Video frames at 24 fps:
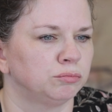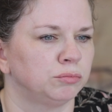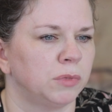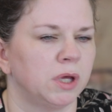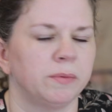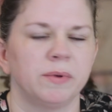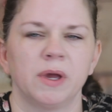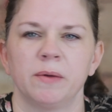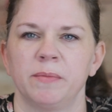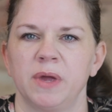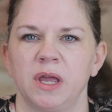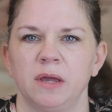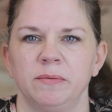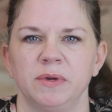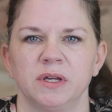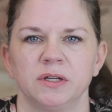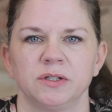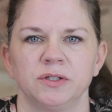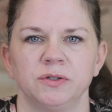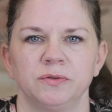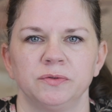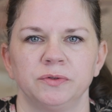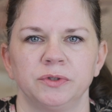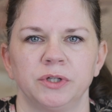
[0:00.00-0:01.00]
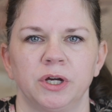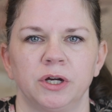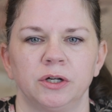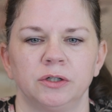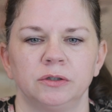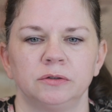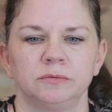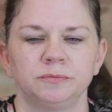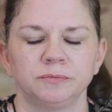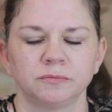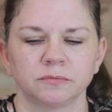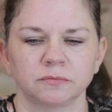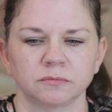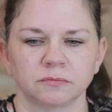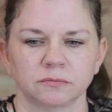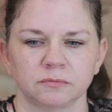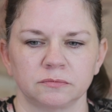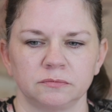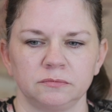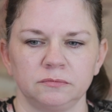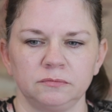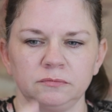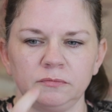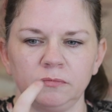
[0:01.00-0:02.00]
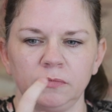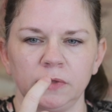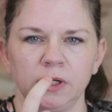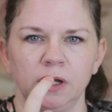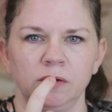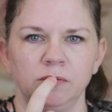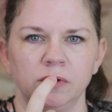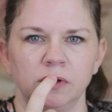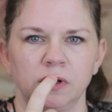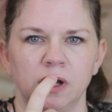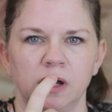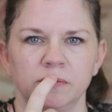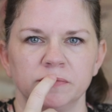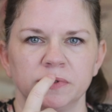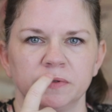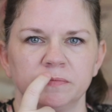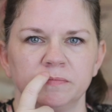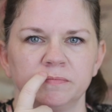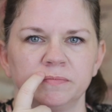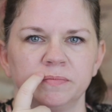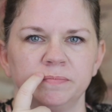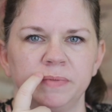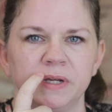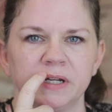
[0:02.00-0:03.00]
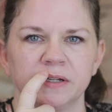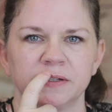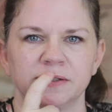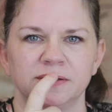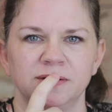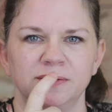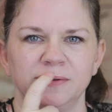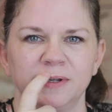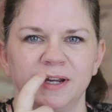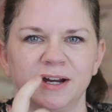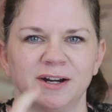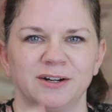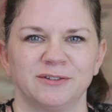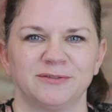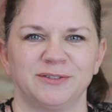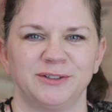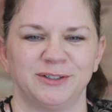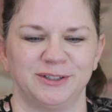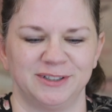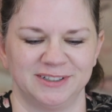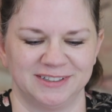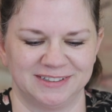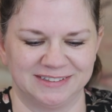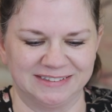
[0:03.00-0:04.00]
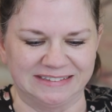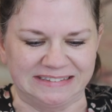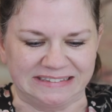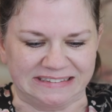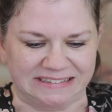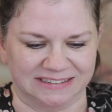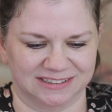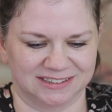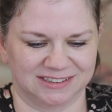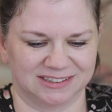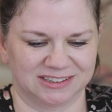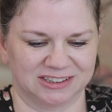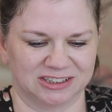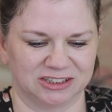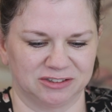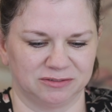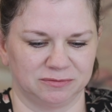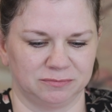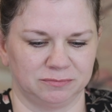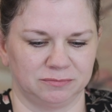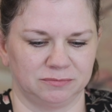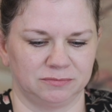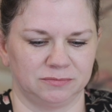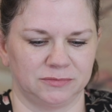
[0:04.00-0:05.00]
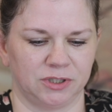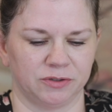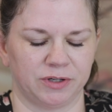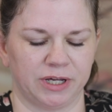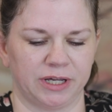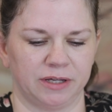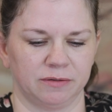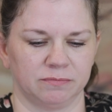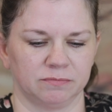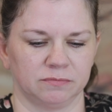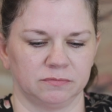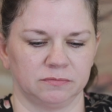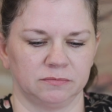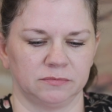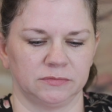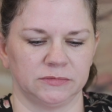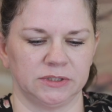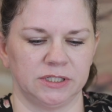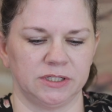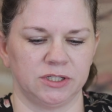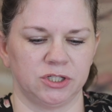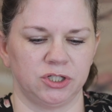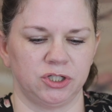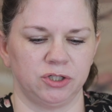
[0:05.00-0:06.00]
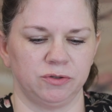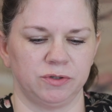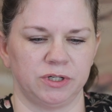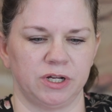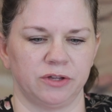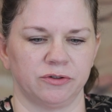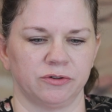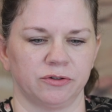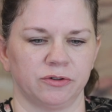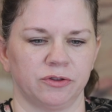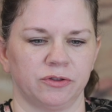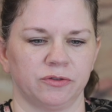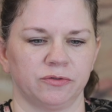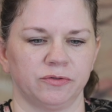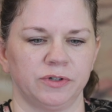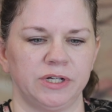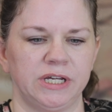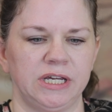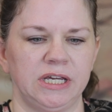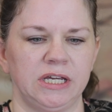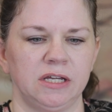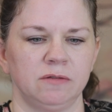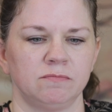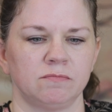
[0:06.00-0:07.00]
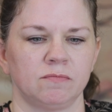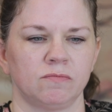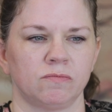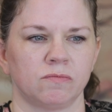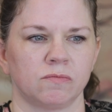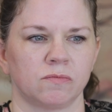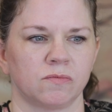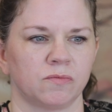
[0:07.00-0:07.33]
Maybe I'm aiming too low. I'm being so careful. Okay, let's do another 3.